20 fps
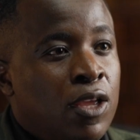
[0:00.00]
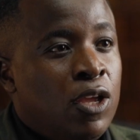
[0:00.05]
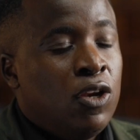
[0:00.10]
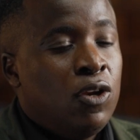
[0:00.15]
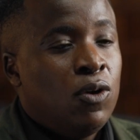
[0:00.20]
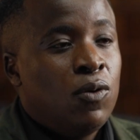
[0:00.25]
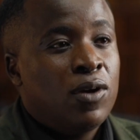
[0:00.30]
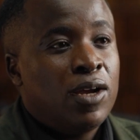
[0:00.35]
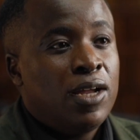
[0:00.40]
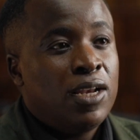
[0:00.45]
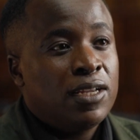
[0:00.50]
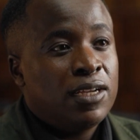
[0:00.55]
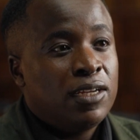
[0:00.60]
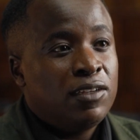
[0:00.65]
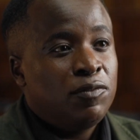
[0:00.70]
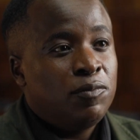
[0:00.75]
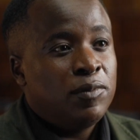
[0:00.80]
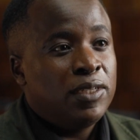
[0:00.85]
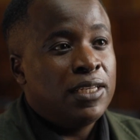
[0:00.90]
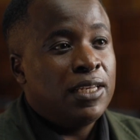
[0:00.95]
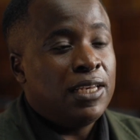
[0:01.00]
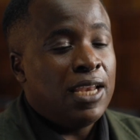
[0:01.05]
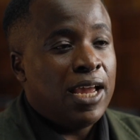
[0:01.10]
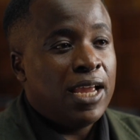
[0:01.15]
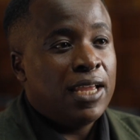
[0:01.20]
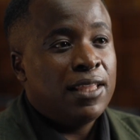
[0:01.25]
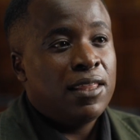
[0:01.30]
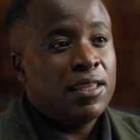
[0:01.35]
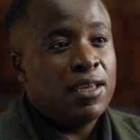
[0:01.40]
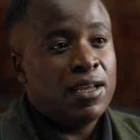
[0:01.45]
Local government,
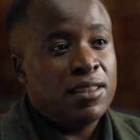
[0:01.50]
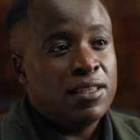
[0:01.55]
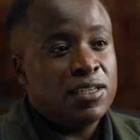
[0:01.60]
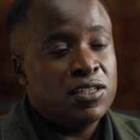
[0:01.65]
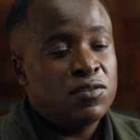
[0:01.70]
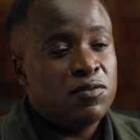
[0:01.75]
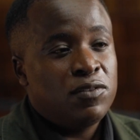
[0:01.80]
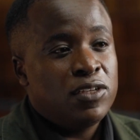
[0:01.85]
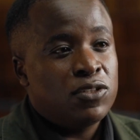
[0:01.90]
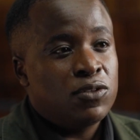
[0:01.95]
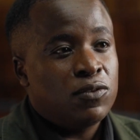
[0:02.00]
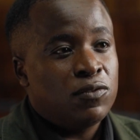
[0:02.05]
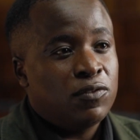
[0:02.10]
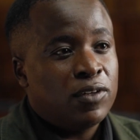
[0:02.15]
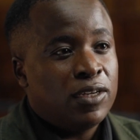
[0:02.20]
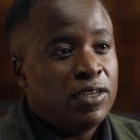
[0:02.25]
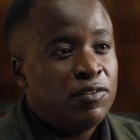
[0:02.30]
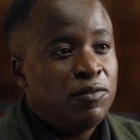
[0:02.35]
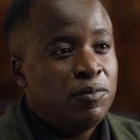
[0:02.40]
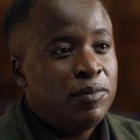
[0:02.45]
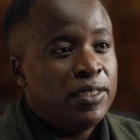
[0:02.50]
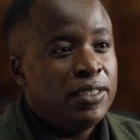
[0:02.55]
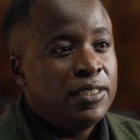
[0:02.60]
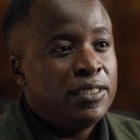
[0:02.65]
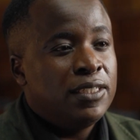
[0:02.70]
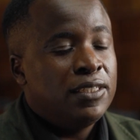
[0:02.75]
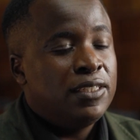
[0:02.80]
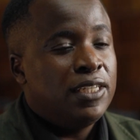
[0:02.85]
like the other spheres of government,